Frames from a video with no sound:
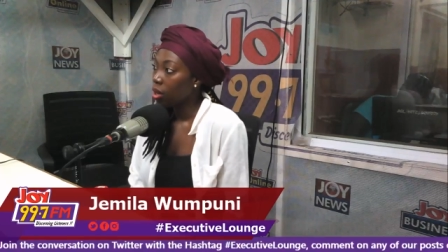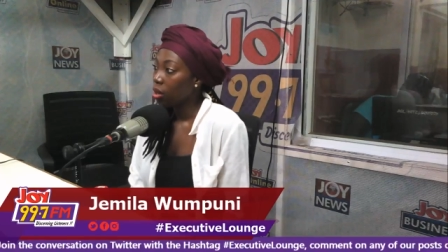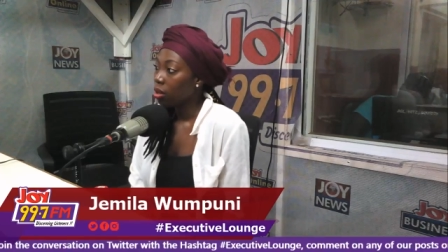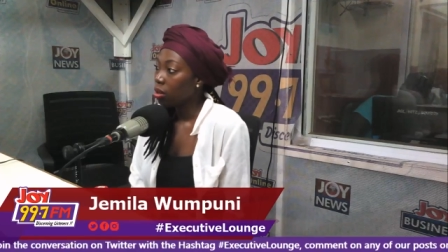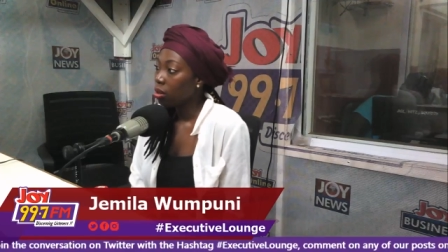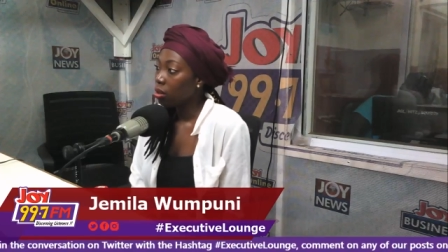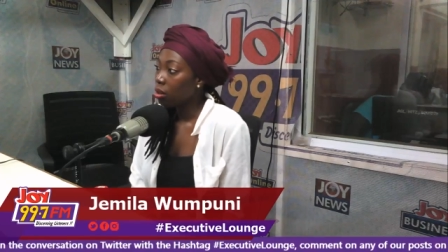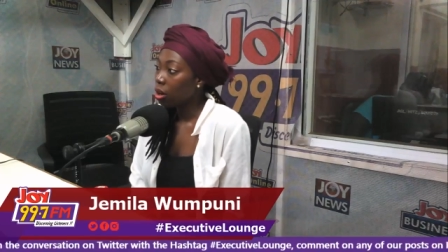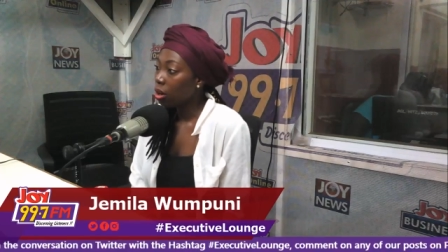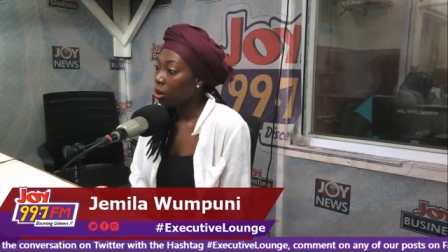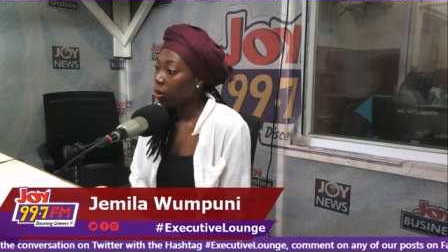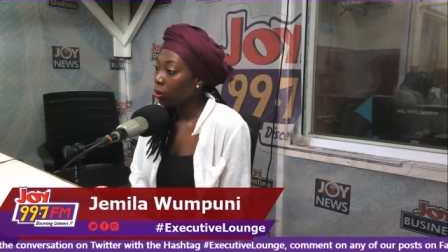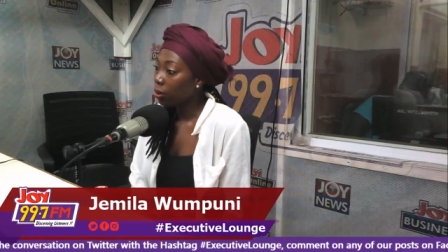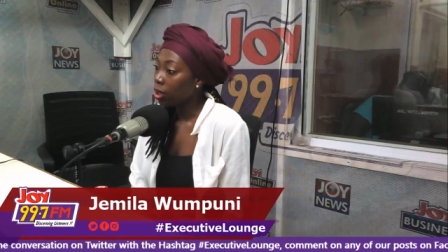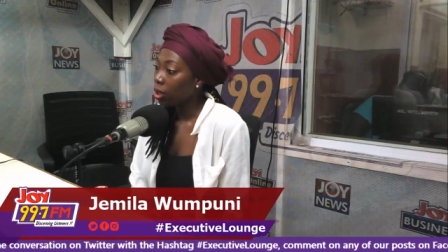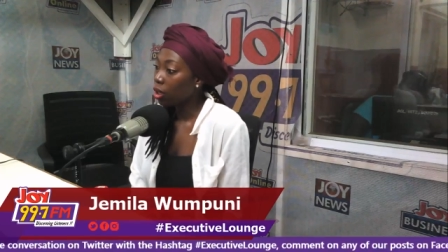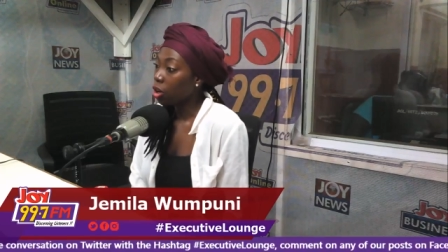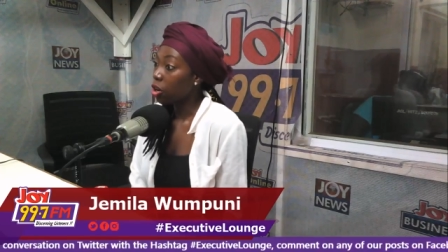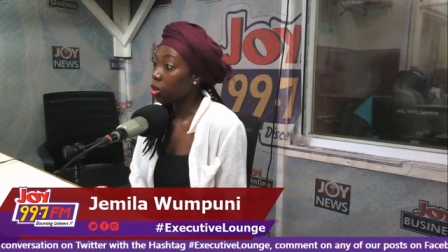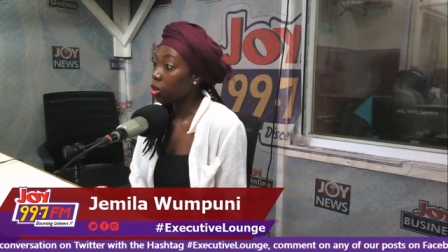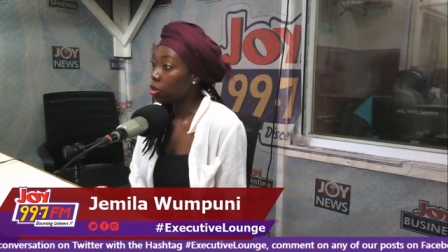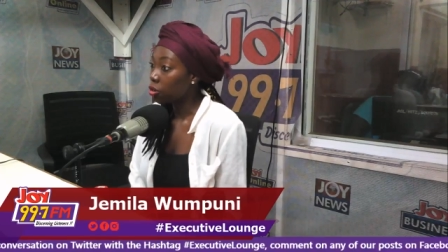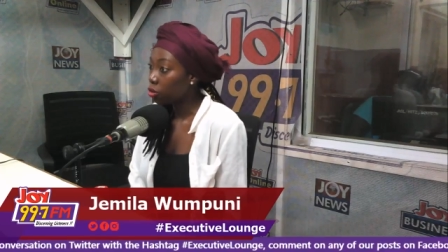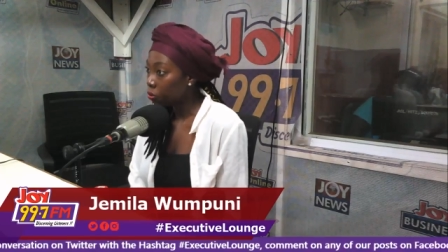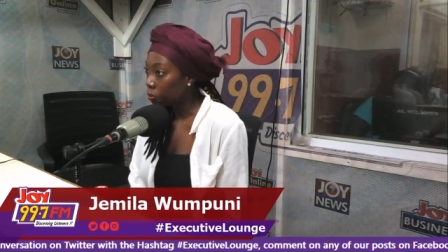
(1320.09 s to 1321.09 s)
not only
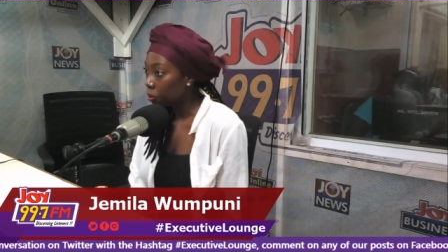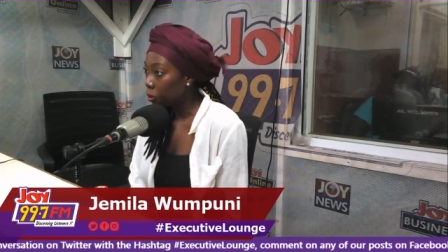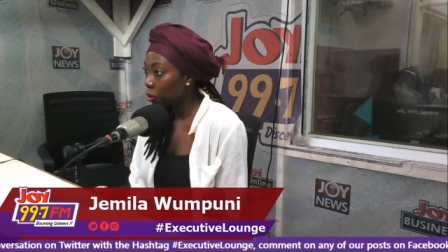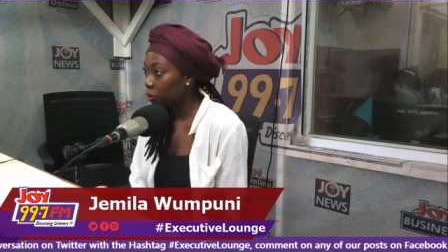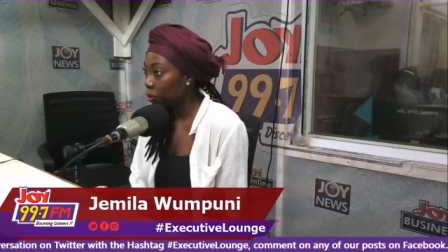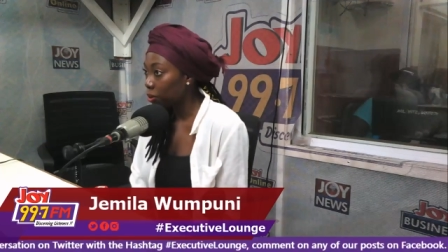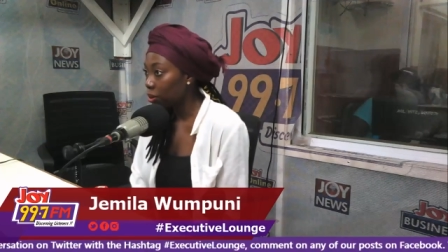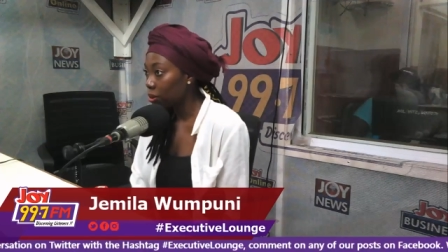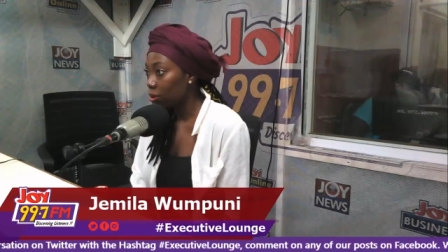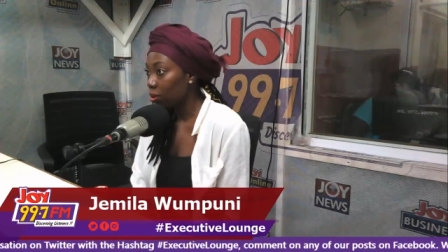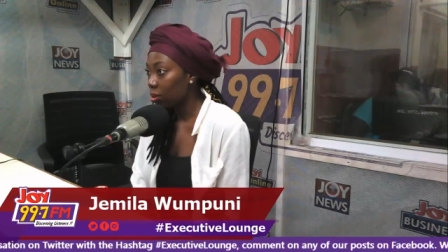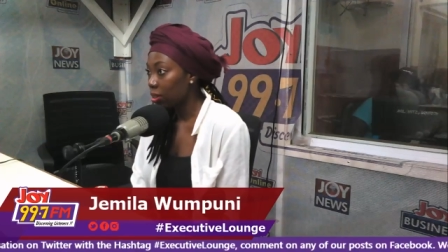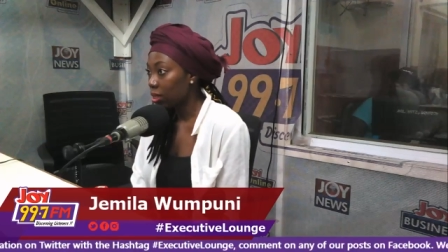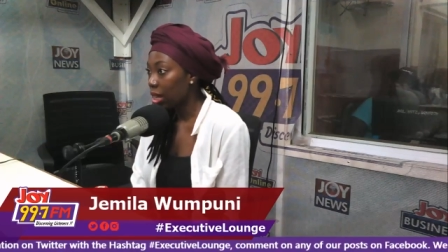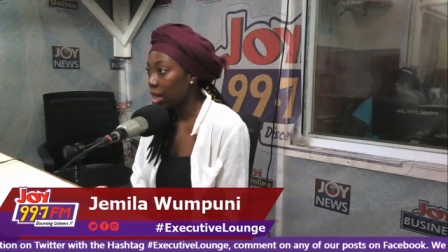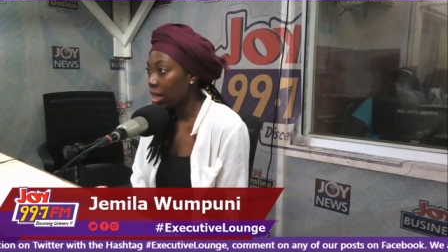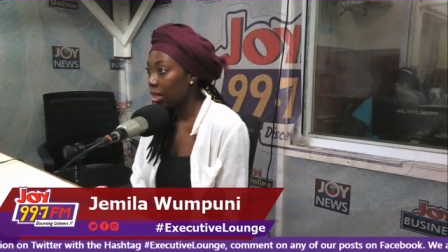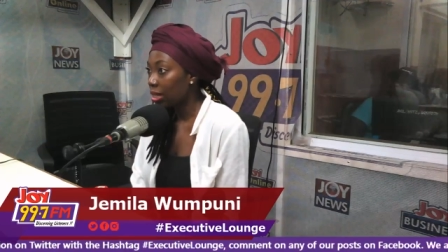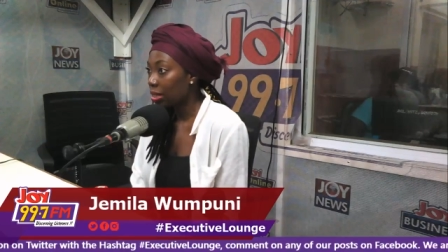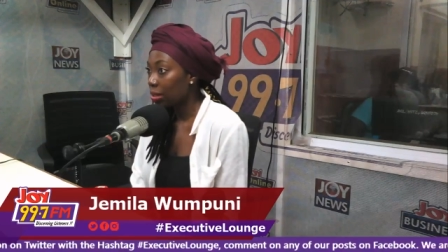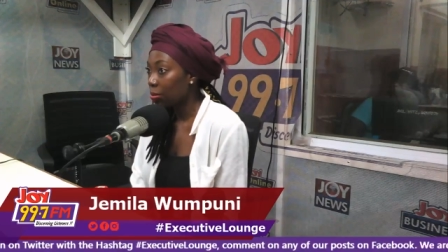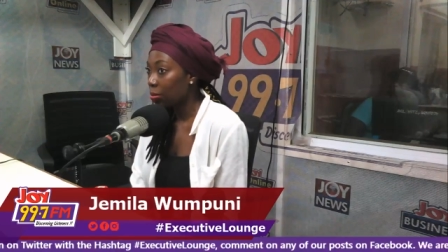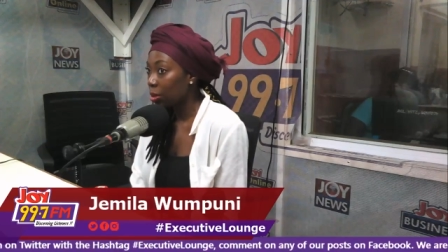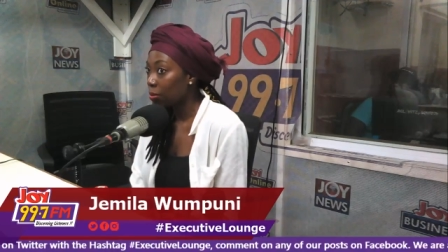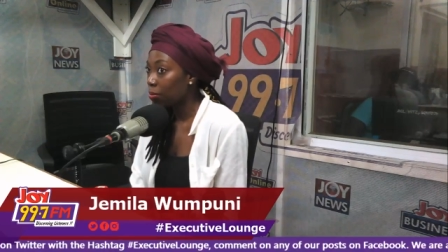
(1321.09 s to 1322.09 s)
contribute to
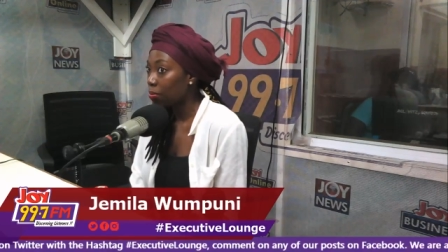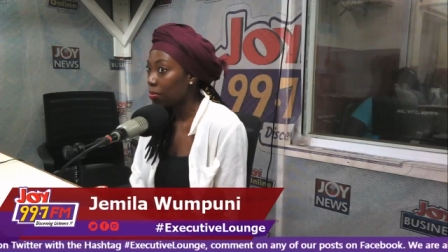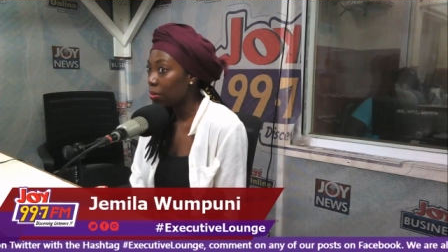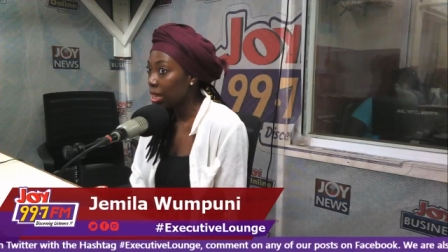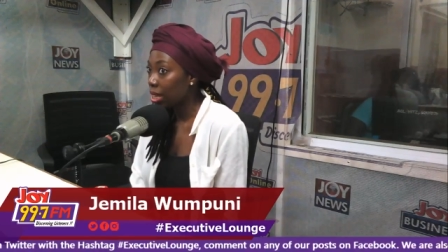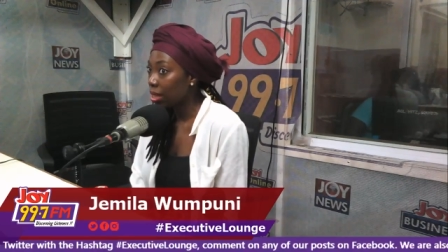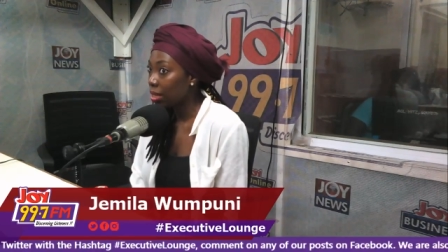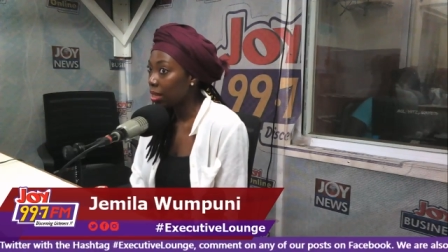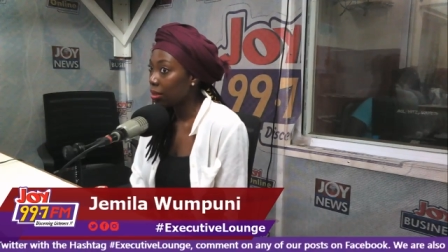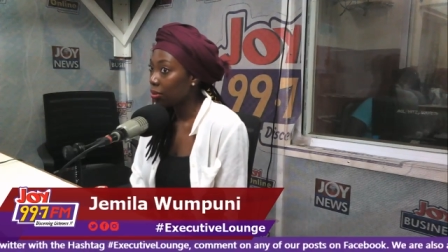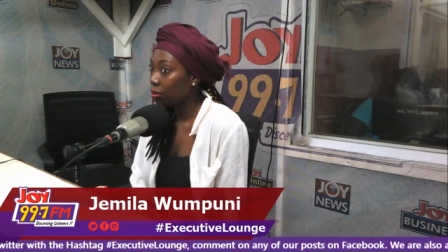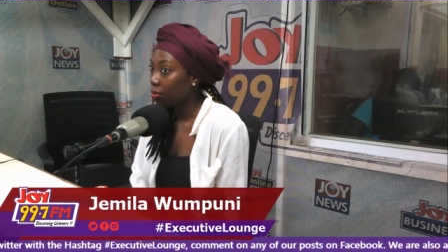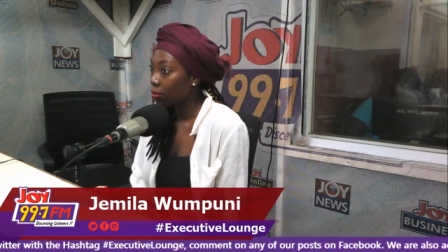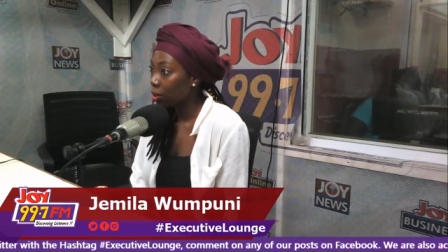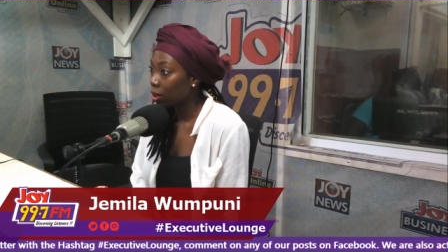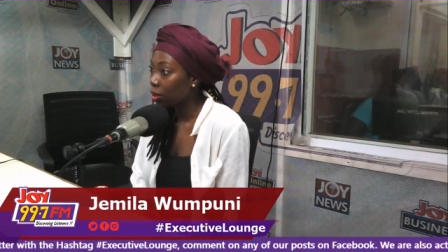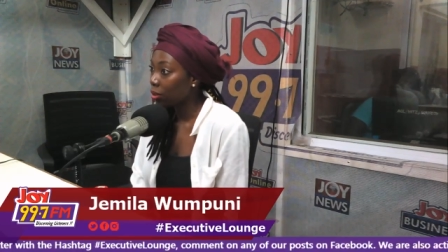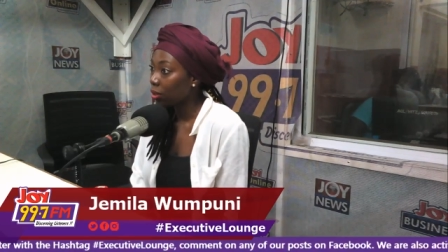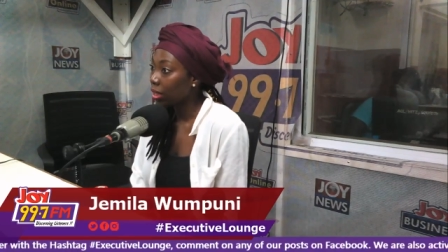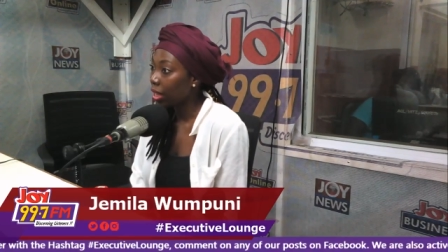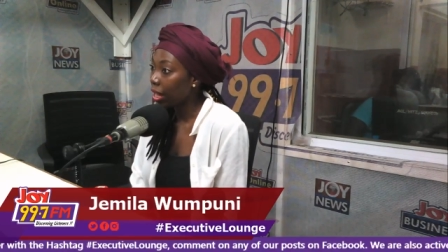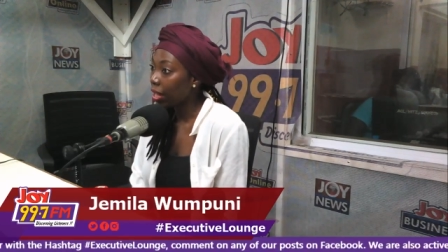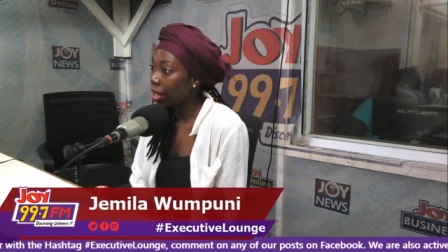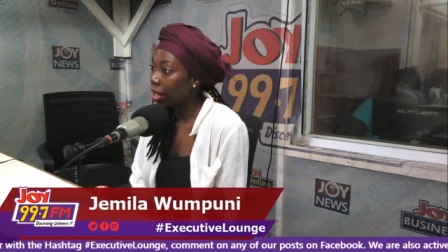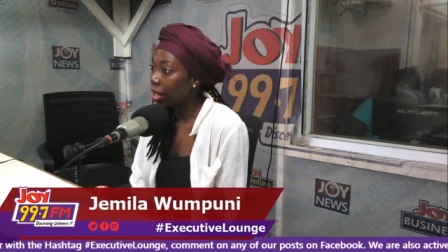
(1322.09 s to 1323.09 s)
society but make real
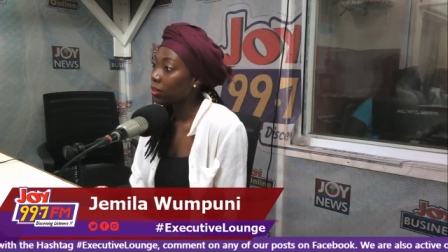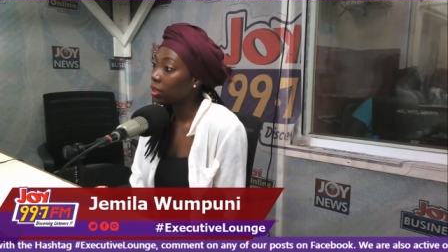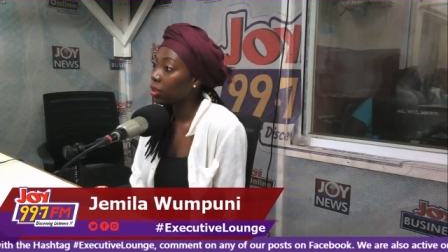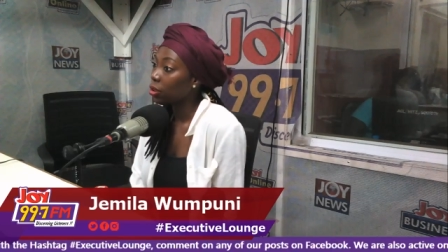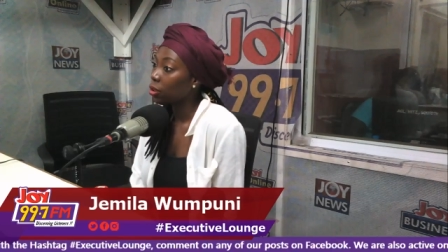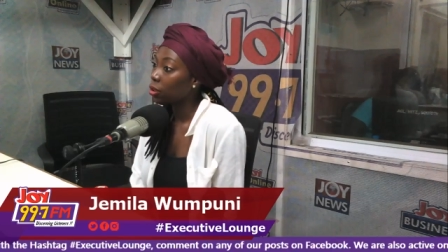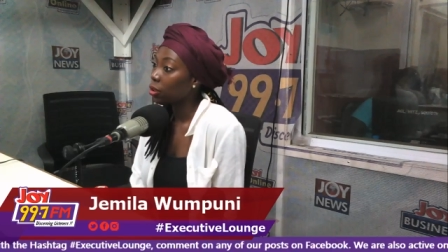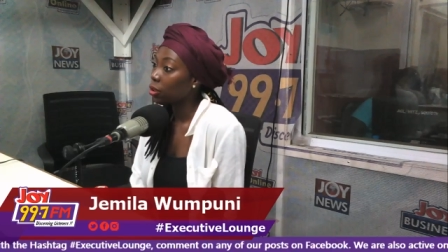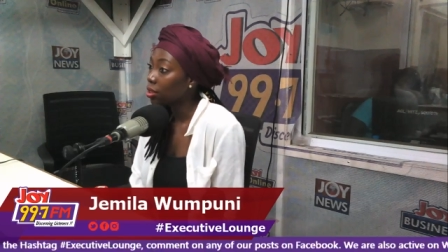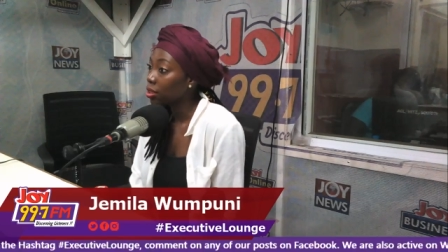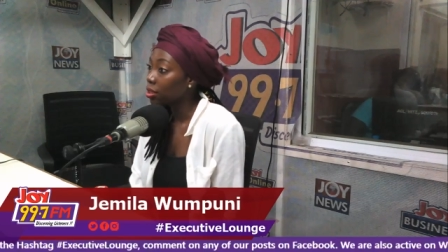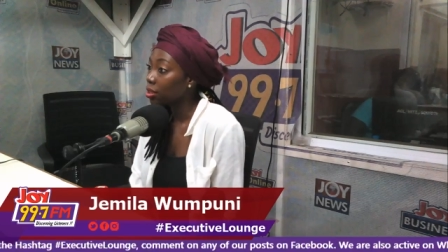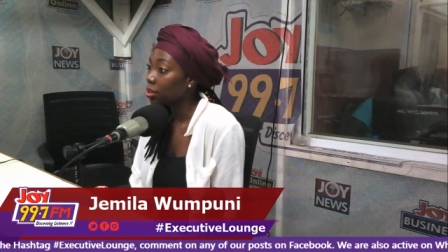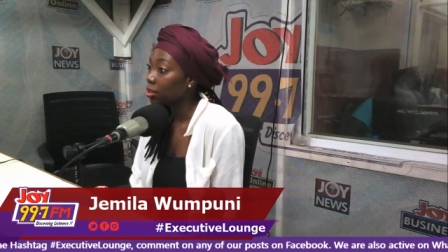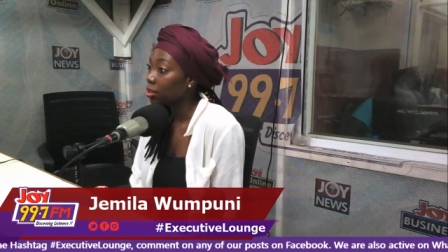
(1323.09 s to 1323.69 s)
livelihoods.